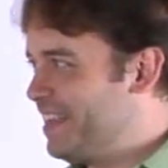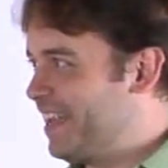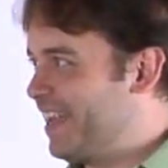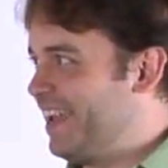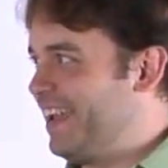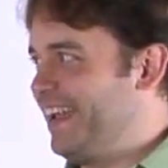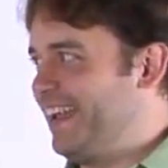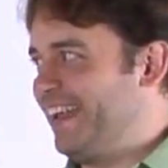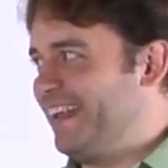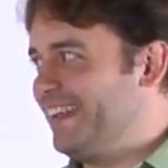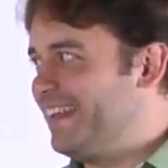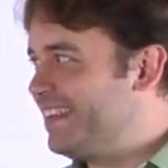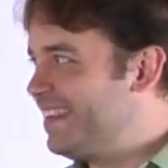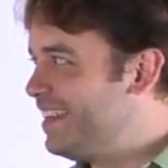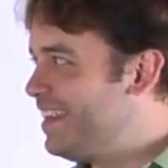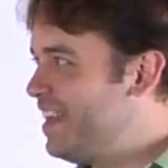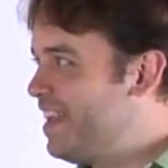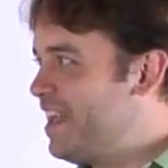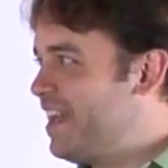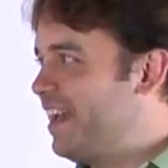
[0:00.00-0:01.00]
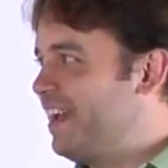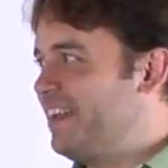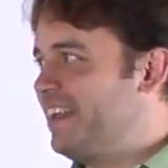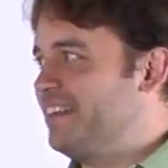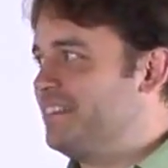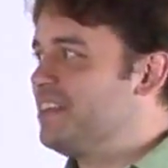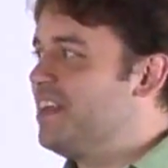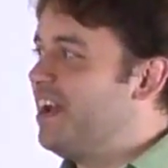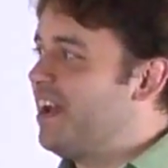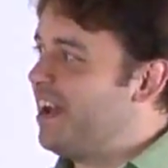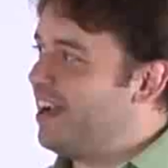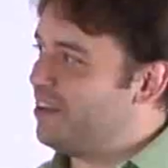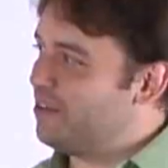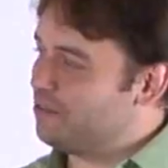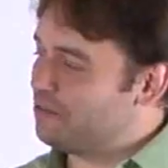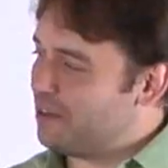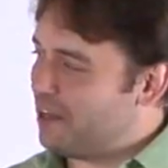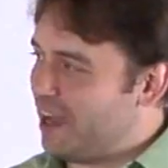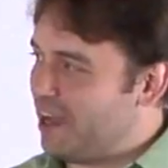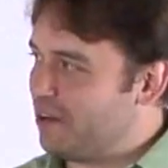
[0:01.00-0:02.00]
And yes, I
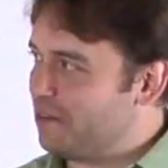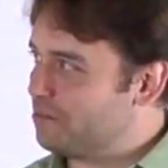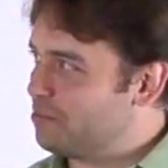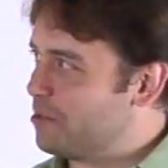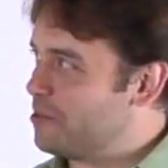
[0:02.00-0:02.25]
don't